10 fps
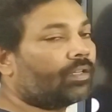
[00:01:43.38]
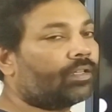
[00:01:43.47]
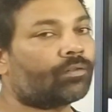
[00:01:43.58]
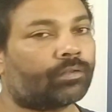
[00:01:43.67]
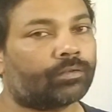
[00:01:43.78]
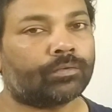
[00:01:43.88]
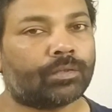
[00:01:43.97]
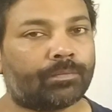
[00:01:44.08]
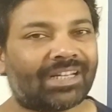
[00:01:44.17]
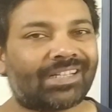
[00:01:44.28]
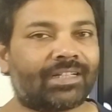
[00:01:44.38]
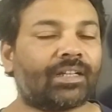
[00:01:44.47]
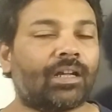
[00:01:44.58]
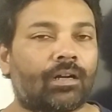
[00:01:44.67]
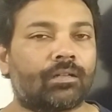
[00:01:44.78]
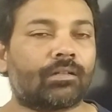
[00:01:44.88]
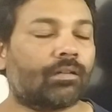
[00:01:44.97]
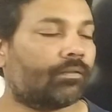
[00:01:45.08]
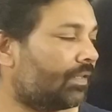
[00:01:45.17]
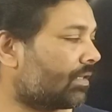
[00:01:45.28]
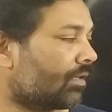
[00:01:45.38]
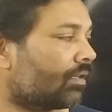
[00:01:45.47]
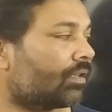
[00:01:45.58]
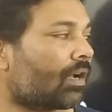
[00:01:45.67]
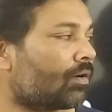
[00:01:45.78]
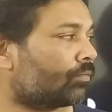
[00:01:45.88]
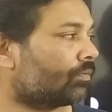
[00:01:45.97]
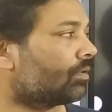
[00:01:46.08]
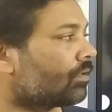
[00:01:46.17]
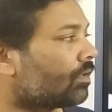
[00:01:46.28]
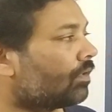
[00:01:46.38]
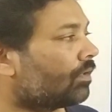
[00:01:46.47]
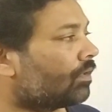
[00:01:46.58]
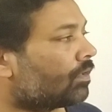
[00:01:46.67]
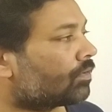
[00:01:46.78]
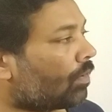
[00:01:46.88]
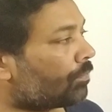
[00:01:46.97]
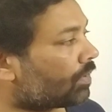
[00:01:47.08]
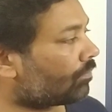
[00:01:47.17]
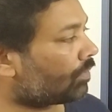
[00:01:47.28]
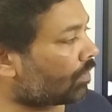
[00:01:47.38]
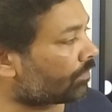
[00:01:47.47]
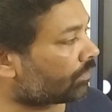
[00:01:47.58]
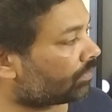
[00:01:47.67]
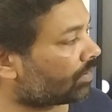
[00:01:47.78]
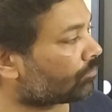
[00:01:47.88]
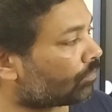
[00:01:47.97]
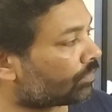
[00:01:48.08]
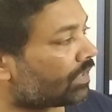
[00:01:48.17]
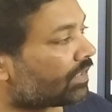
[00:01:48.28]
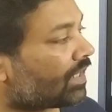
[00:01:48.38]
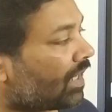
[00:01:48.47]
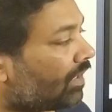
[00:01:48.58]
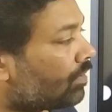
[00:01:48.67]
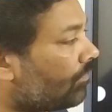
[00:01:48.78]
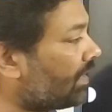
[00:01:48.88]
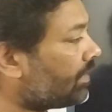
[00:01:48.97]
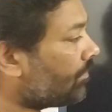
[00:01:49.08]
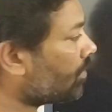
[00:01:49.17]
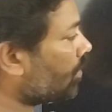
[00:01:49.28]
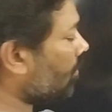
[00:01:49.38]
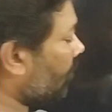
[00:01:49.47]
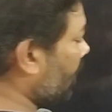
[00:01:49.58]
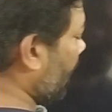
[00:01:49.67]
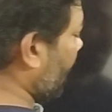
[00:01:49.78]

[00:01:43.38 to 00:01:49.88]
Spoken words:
in order to represent a hard surface, ground. So observer on the ground notice the angle of elevation of the